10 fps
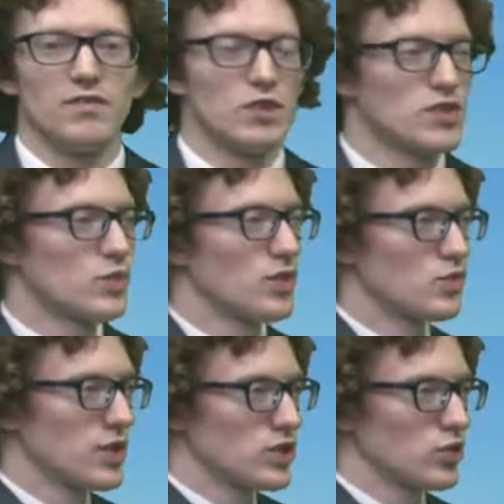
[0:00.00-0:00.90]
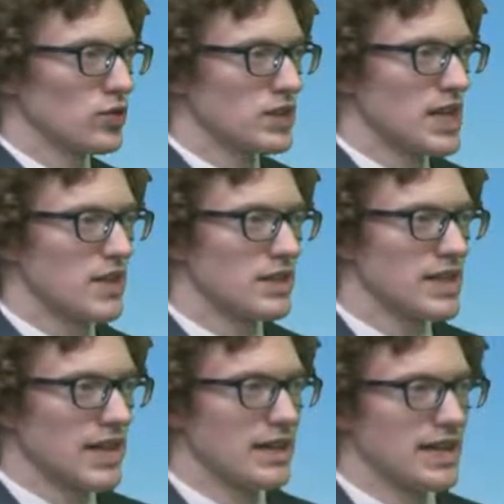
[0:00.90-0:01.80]
Few storm threats early Saturday
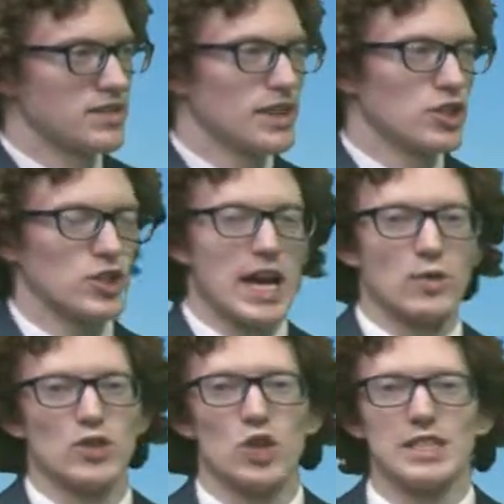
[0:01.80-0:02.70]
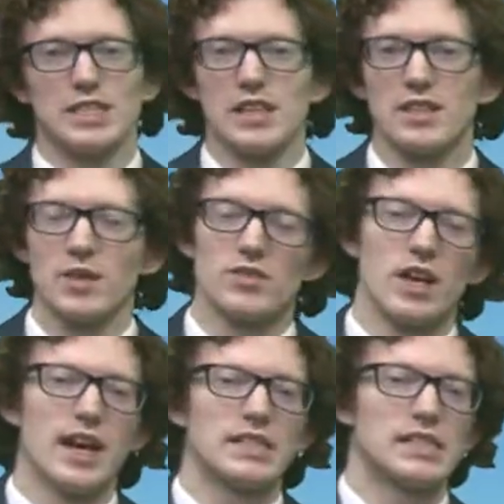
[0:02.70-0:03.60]
night and isolated showers on Sunday with
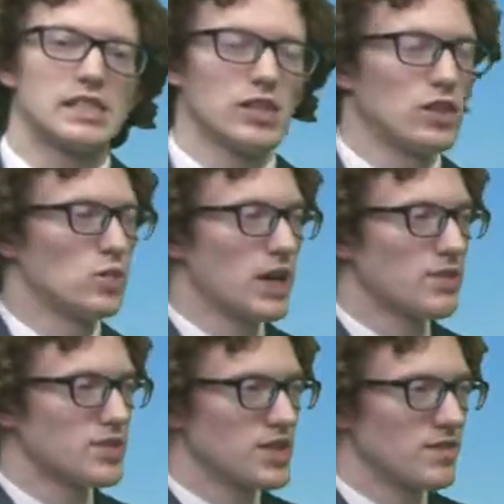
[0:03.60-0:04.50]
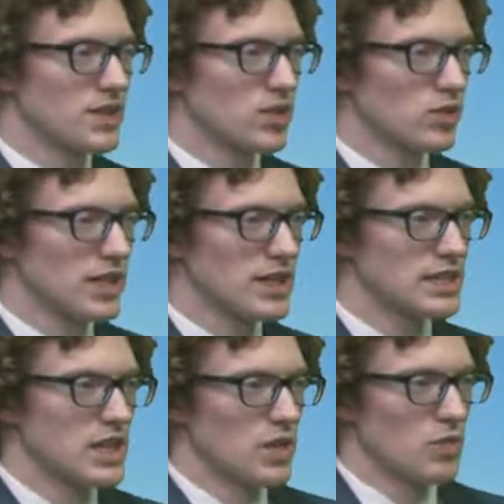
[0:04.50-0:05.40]
highs still around 70
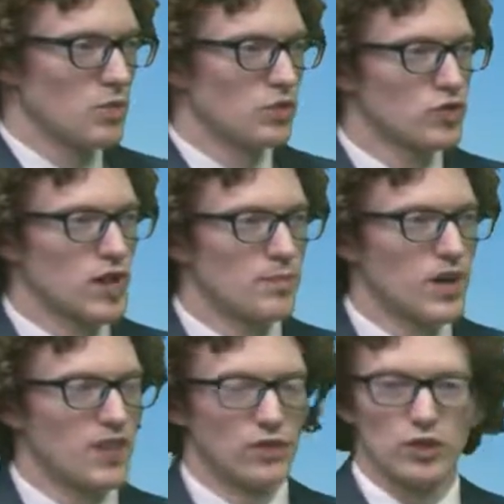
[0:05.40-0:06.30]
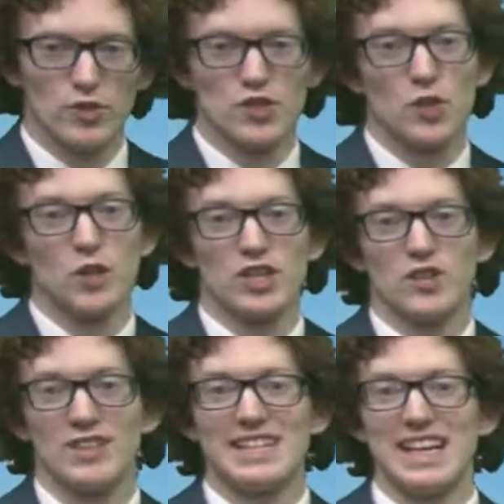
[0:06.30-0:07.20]
degrees. We won't drop off for lows too much
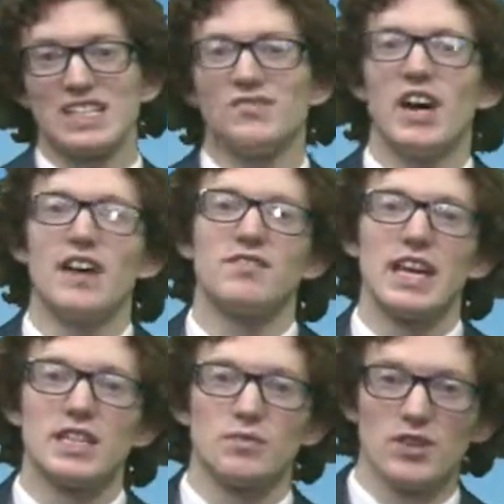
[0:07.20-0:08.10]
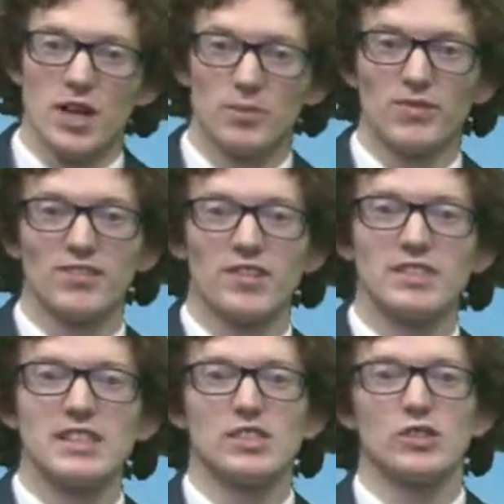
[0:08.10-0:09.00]
over the next five days, with upper
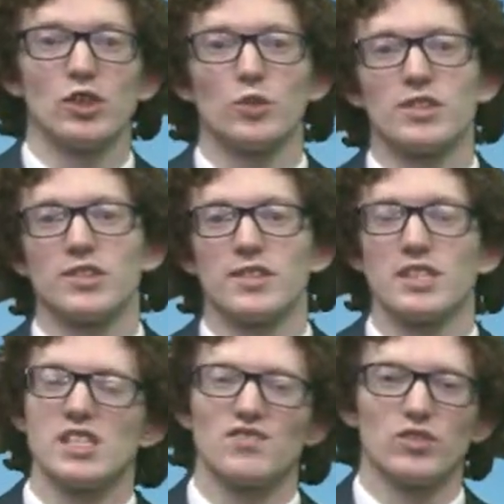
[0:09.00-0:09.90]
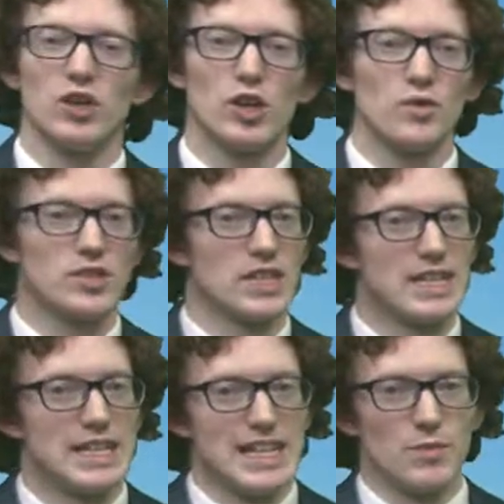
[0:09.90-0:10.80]
50s to lower 60s for lows
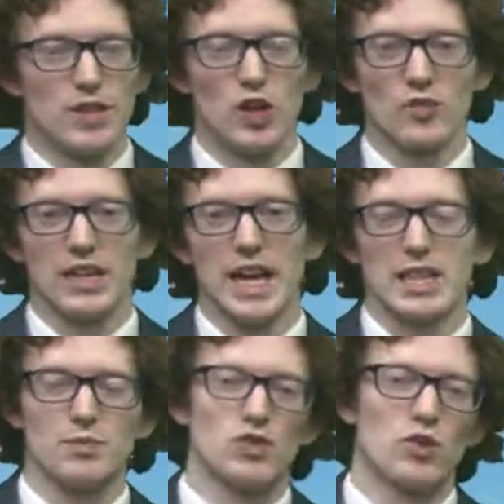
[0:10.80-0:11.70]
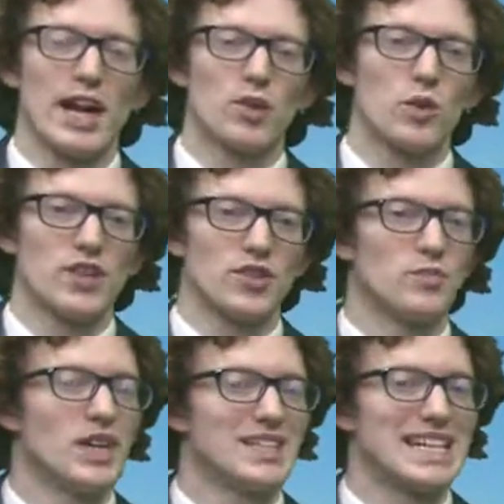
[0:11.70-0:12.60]
and a bit overcast but drier weather
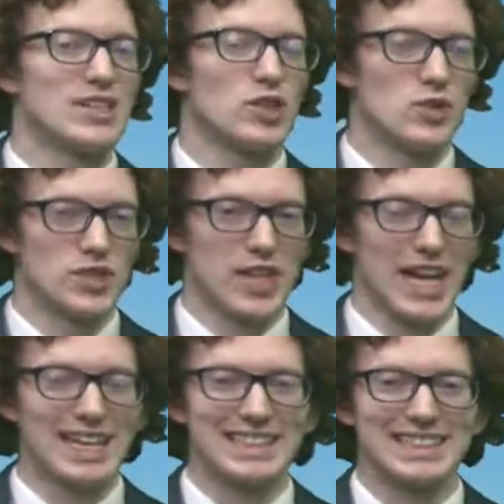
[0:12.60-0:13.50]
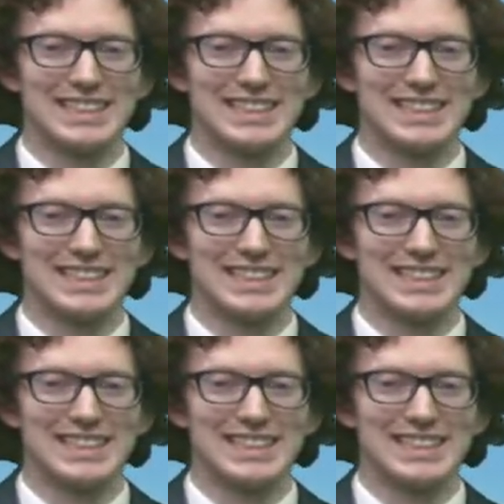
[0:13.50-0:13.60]
Monday and Tuesday.